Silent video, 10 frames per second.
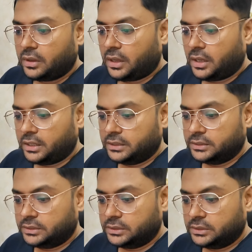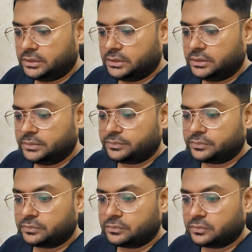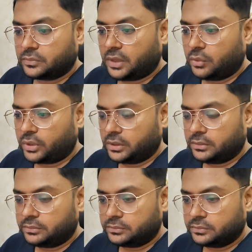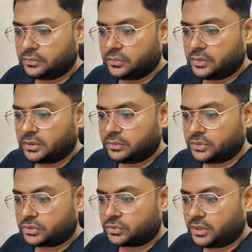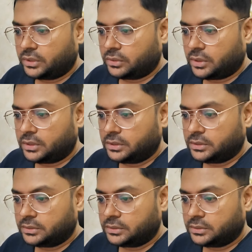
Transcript: And okay, I'm just trying to get it.